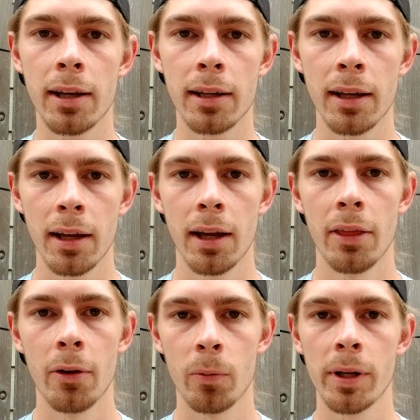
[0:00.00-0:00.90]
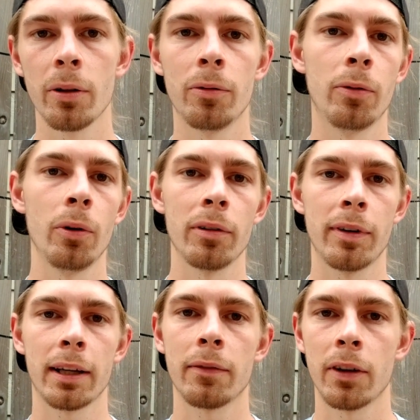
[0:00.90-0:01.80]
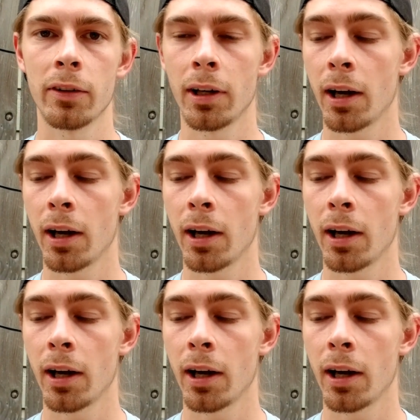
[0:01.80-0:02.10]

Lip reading: getting the real full effect of the